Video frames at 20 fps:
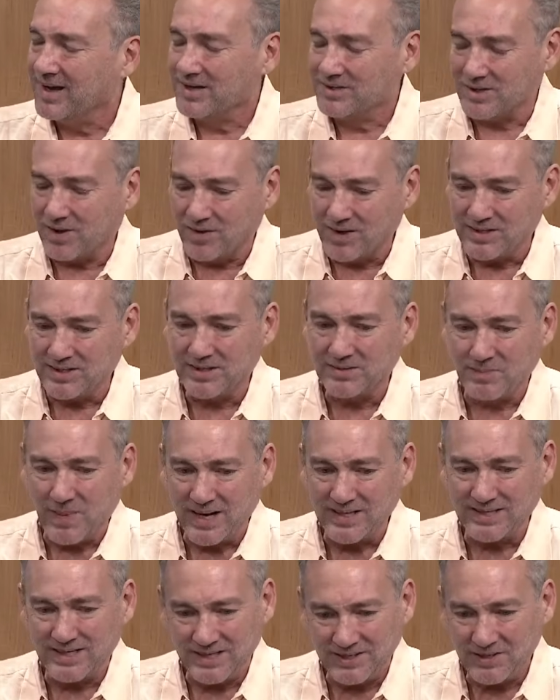So this is
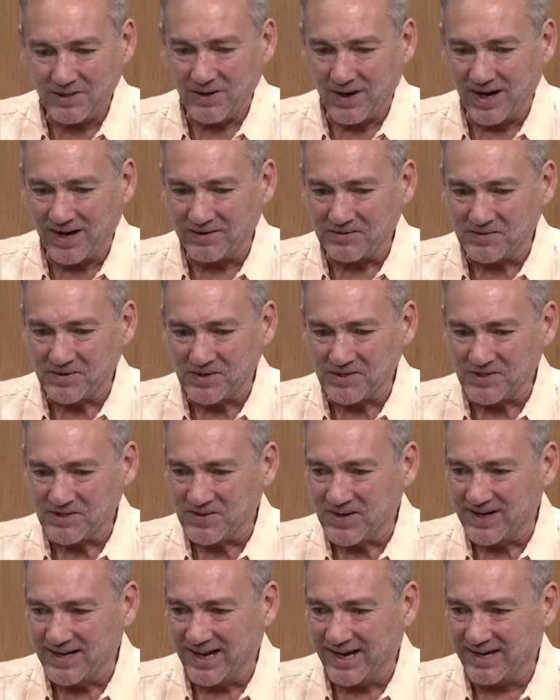my 10-year
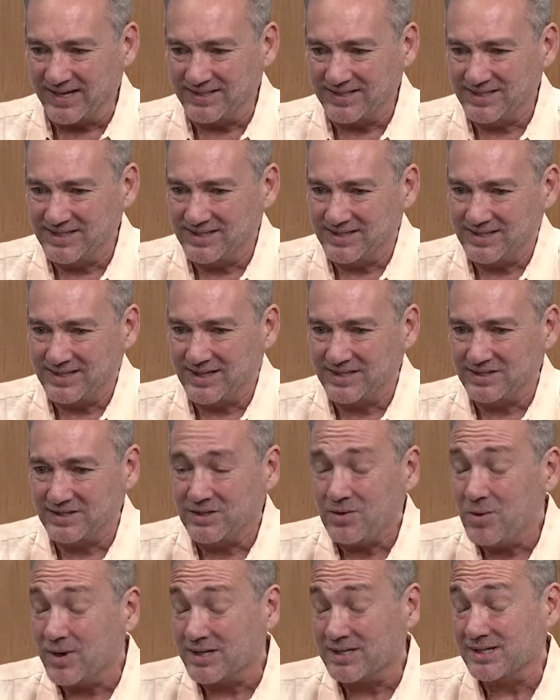anniversary and it's
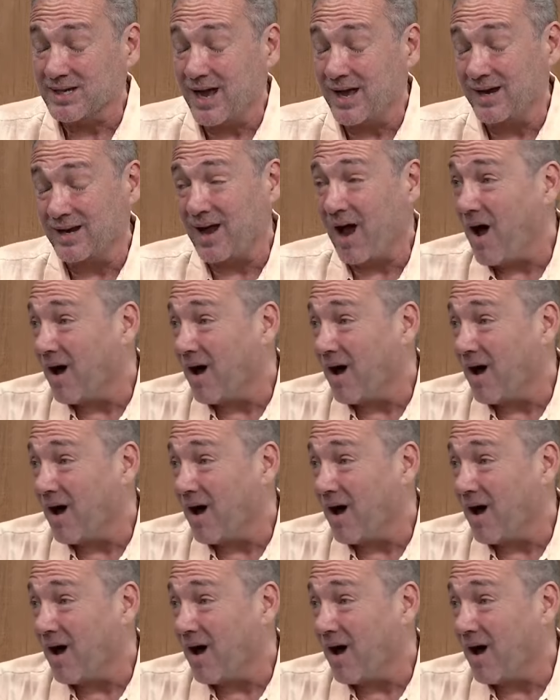so exciting.